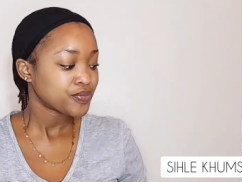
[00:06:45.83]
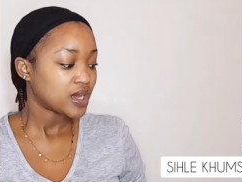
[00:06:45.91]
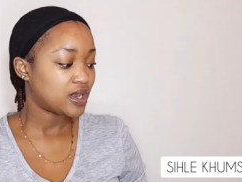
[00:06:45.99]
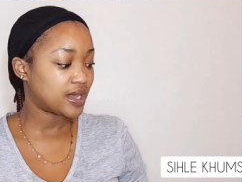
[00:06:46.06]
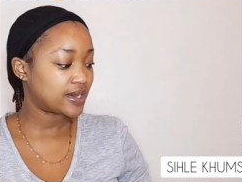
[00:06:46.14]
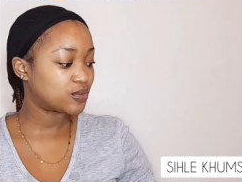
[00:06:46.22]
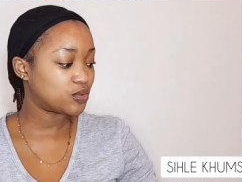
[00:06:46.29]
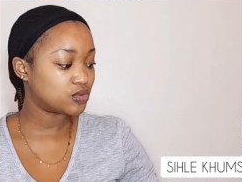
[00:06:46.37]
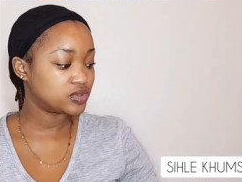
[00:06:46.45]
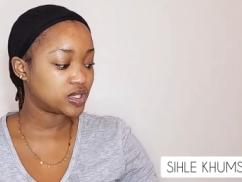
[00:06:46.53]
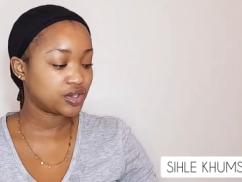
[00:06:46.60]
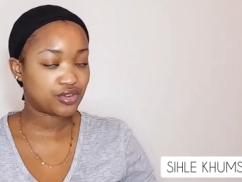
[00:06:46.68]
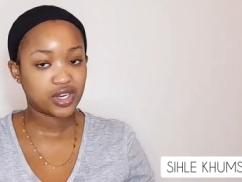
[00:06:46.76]
like all
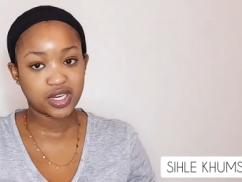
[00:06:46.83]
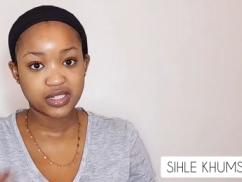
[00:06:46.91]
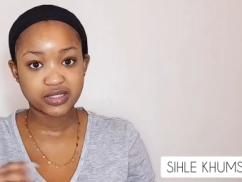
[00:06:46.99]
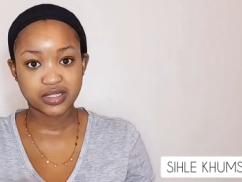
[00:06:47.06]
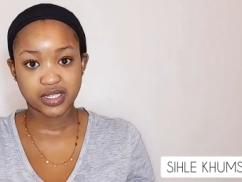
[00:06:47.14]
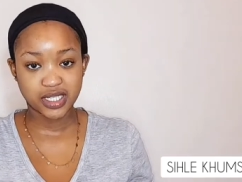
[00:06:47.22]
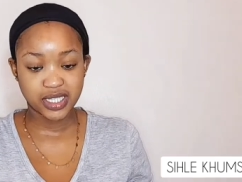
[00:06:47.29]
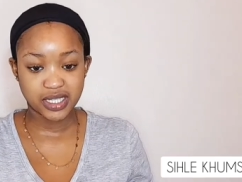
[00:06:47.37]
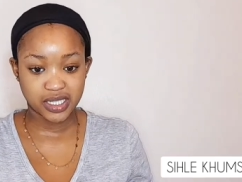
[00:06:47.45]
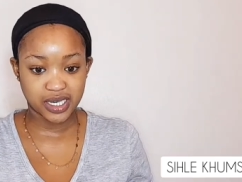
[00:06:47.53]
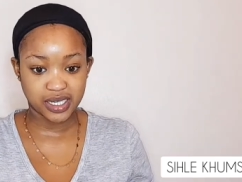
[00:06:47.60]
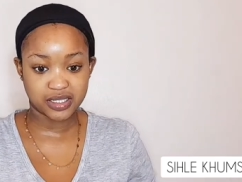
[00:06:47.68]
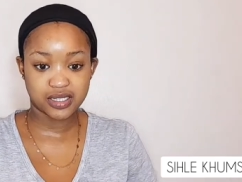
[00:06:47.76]
the ingredients that are in
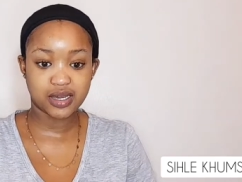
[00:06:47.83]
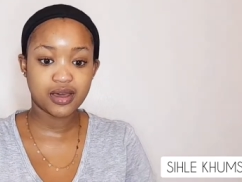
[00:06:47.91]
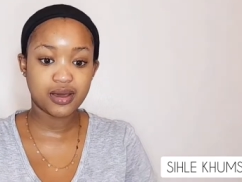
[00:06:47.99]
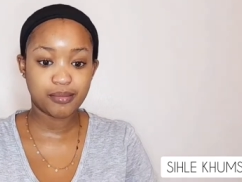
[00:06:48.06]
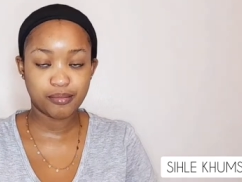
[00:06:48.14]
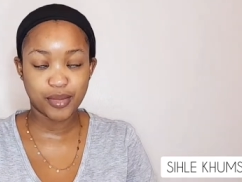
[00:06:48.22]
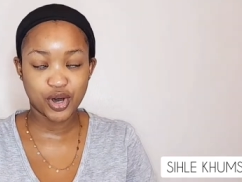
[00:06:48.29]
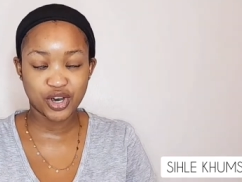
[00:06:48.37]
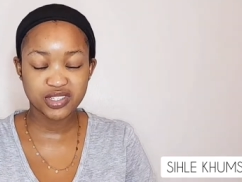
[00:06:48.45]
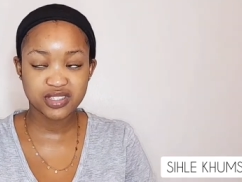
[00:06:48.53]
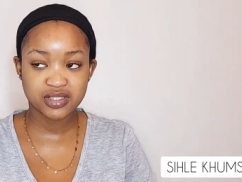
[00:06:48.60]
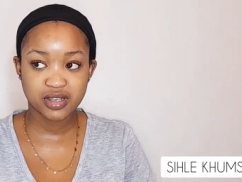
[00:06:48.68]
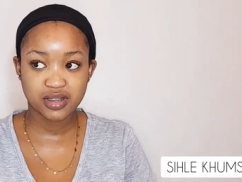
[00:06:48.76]
that
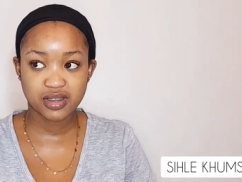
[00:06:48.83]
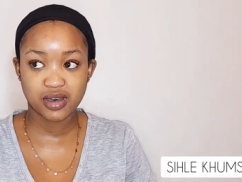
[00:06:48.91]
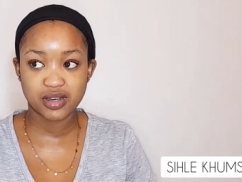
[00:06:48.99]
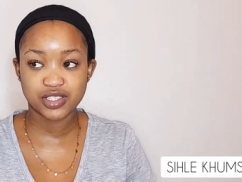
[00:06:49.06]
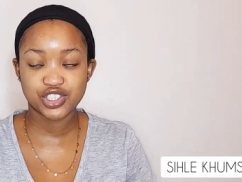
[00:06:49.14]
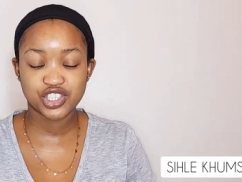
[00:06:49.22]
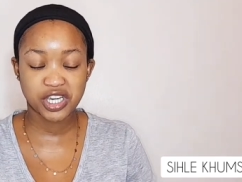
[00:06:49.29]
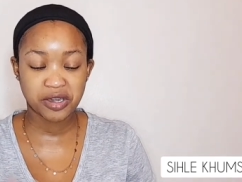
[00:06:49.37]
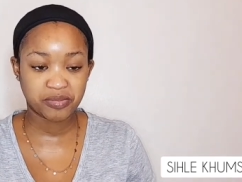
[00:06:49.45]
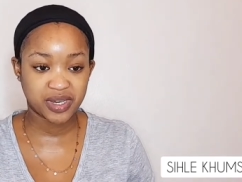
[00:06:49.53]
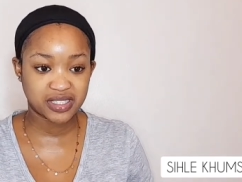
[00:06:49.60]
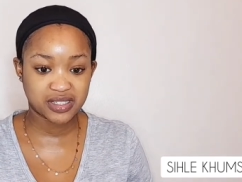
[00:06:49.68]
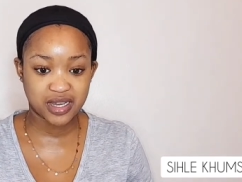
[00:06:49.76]
mask the shea
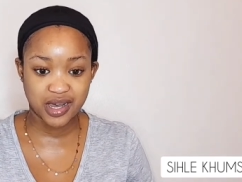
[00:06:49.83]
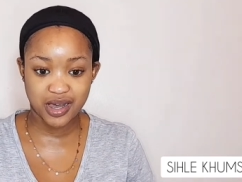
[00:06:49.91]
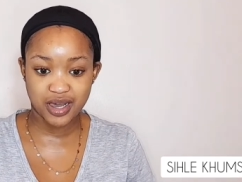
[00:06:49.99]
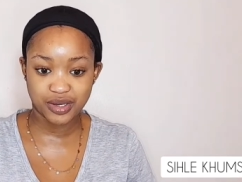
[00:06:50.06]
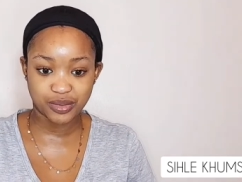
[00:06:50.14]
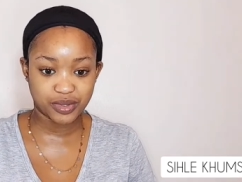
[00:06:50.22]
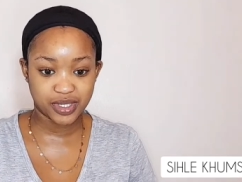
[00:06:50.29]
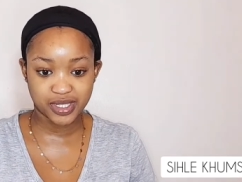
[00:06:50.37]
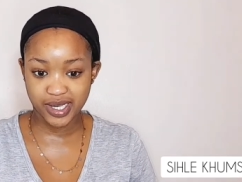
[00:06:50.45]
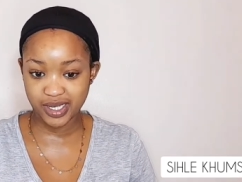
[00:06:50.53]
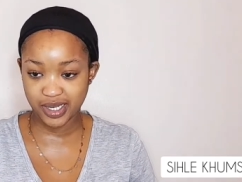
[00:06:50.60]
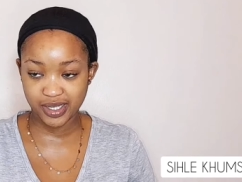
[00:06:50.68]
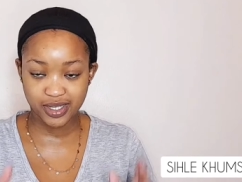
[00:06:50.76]
butter and all of
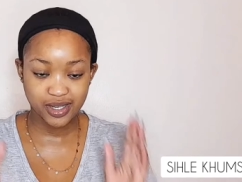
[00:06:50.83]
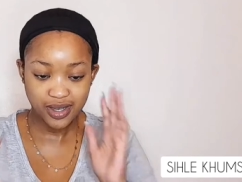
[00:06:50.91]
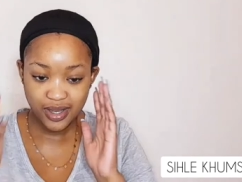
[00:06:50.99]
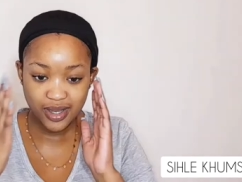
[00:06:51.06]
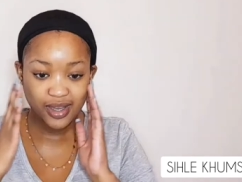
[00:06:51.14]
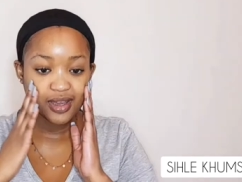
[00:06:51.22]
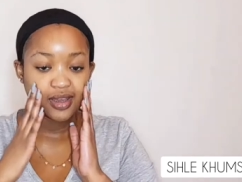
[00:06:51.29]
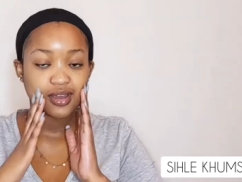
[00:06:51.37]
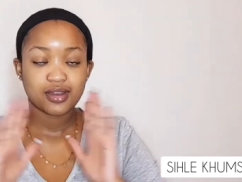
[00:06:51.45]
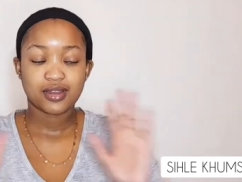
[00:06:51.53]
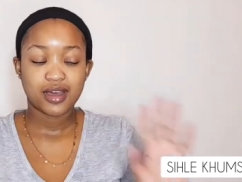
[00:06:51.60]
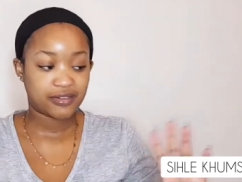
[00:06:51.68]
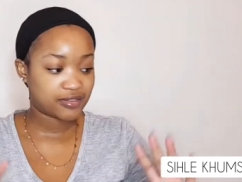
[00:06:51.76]
that like
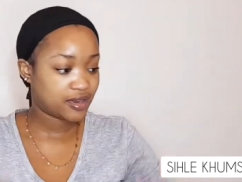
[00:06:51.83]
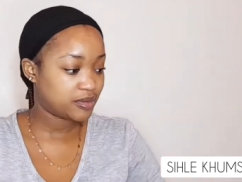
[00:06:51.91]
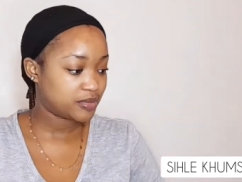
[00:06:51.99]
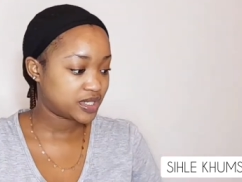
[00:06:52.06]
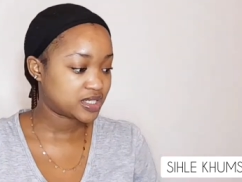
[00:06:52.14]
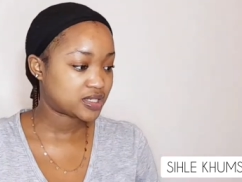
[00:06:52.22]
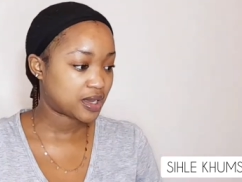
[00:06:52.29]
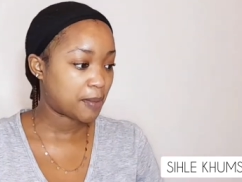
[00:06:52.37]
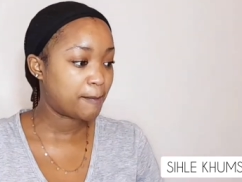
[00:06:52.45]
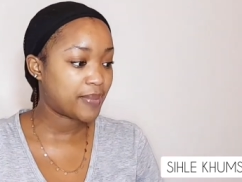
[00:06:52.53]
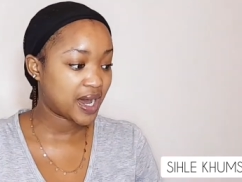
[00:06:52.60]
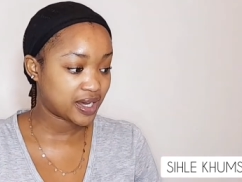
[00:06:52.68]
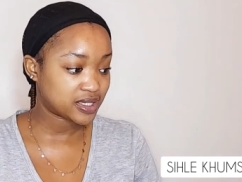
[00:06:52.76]
i feel amazing
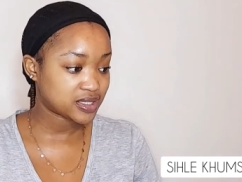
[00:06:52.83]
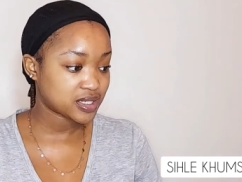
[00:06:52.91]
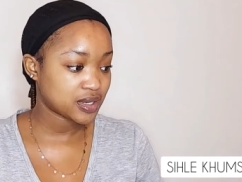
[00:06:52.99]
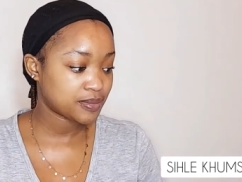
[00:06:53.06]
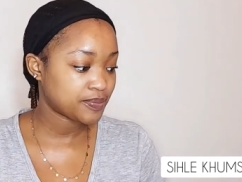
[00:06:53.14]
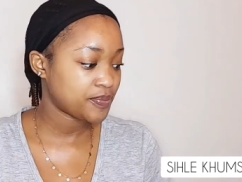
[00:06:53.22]
but